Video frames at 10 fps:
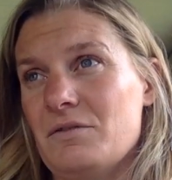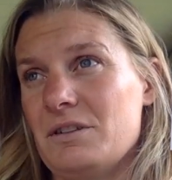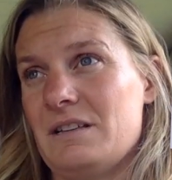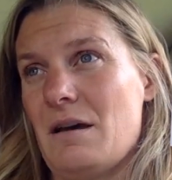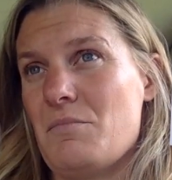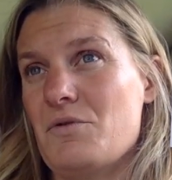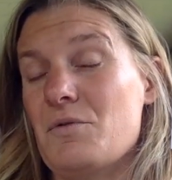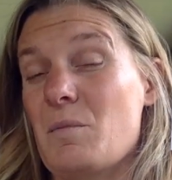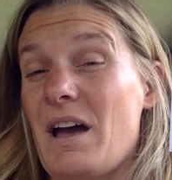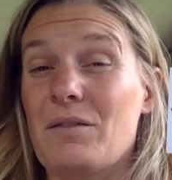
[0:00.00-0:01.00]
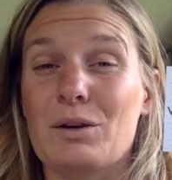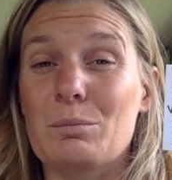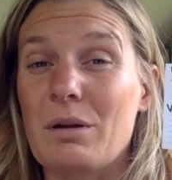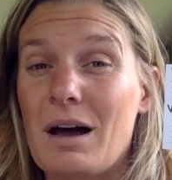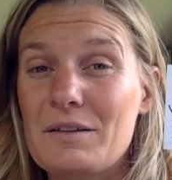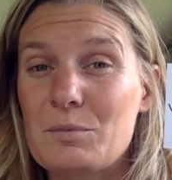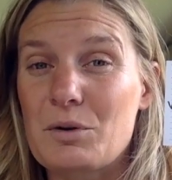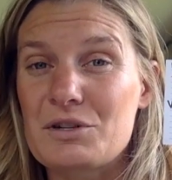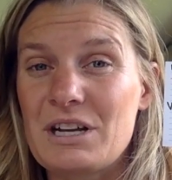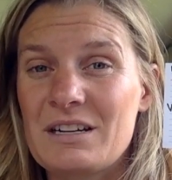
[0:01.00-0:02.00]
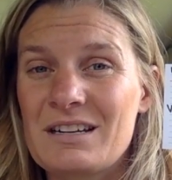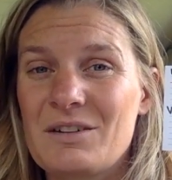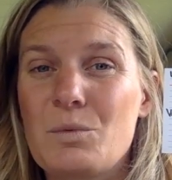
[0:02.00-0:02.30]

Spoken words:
example, we might have a compliance project.